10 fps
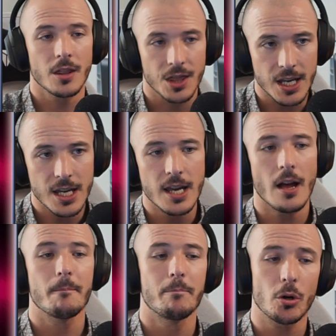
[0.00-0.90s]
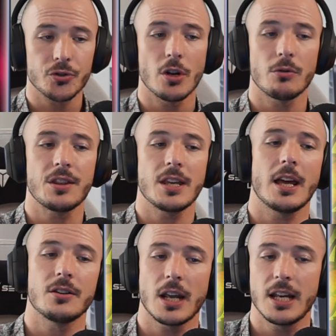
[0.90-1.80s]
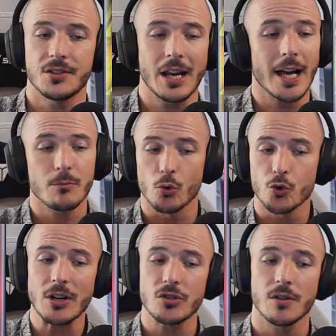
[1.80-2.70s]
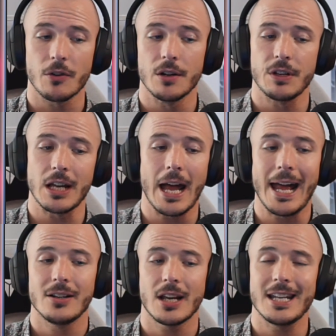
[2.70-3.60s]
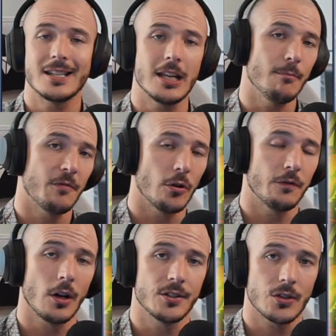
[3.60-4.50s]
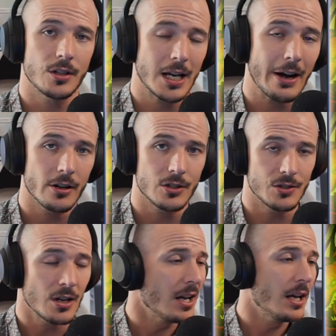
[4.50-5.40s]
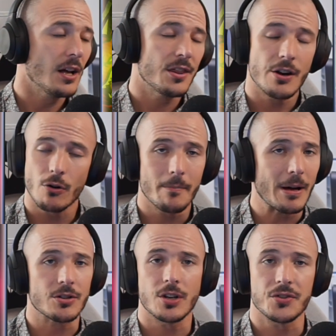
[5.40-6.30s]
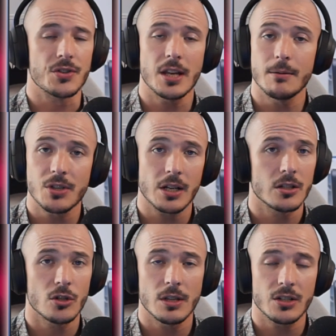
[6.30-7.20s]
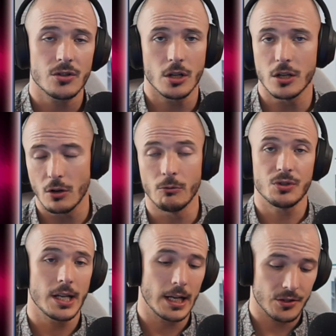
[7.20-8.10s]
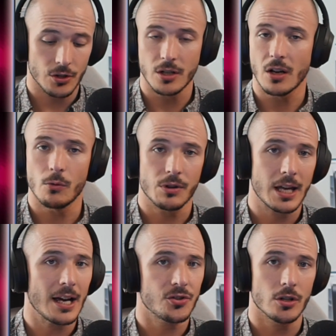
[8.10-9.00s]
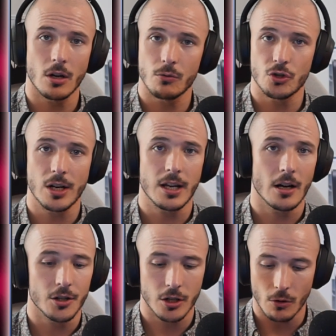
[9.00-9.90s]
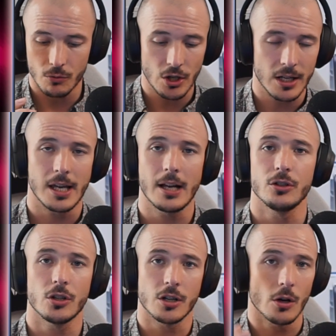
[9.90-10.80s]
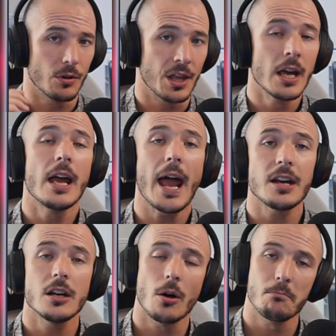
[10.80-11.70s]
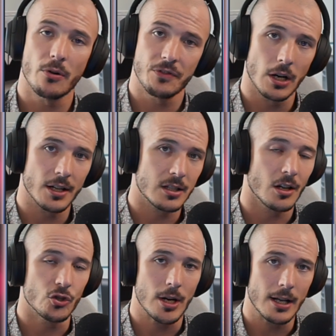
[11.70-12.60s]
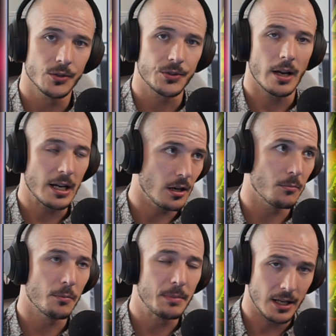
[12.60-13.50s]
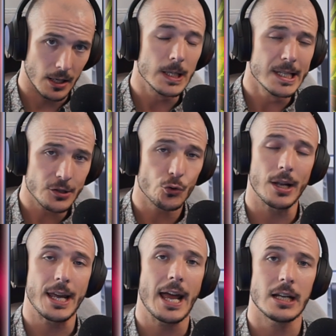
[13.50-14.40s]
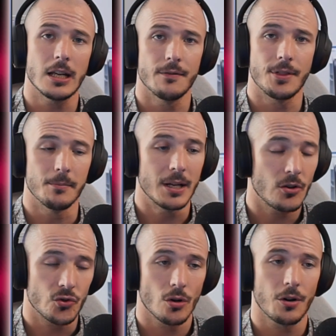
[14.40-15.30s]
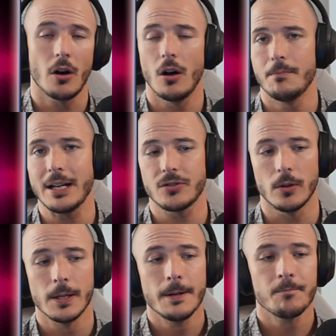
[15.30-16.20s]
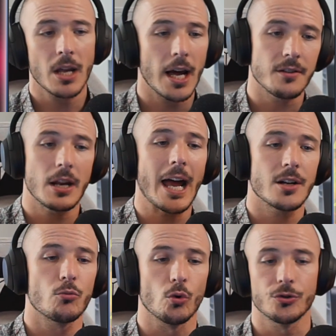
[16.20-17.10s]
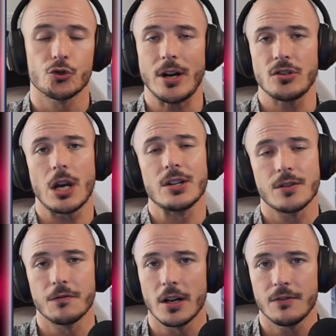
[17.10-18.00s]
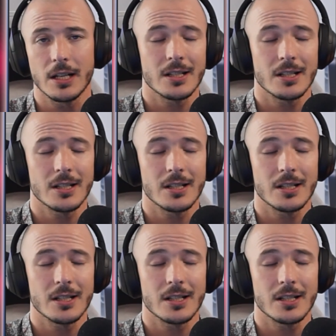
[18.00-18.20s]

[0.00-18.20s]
The boss node at the end is Admiral Trench surviving and a team full of light side characters. There are about a dozen teams that can do this. You could go with CLS, you could go with Gas, you could go with JKR, you could go with JKL, you could go with any number of the light side GLs, any number being literally any of them. It is not a hard battle. And Admiral Trench surviving.